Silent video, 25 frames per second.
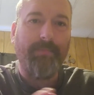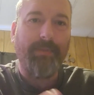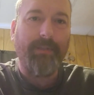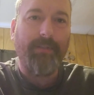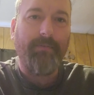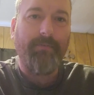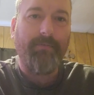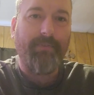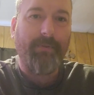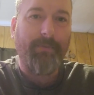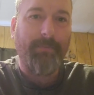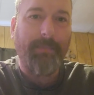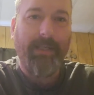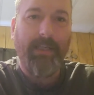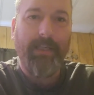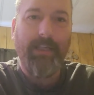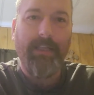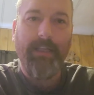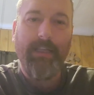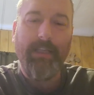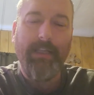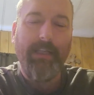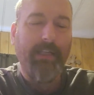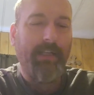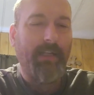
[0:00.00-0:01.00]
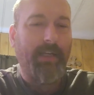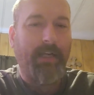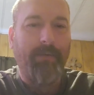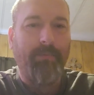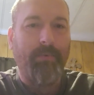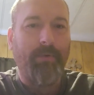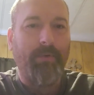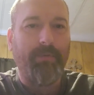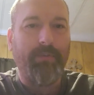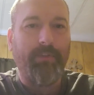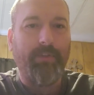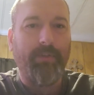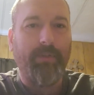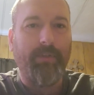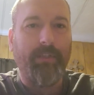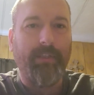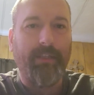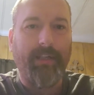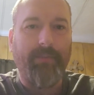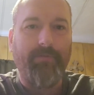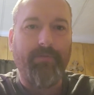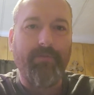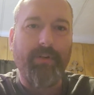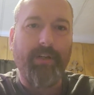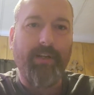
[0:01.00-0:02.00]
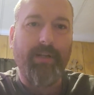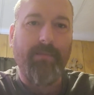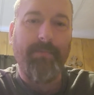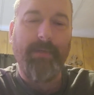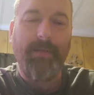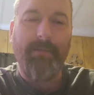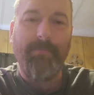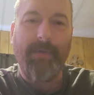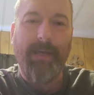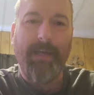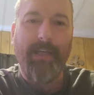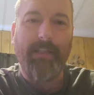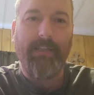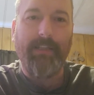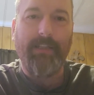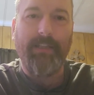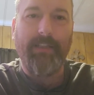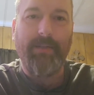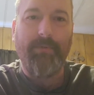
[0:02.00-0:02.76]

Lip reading: But for me, I won't do it. They've treated me badly.